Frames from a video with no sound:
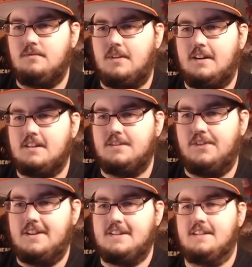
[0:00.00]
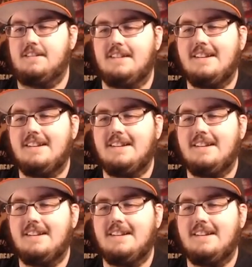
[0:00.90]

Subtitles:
Right next to Frieza.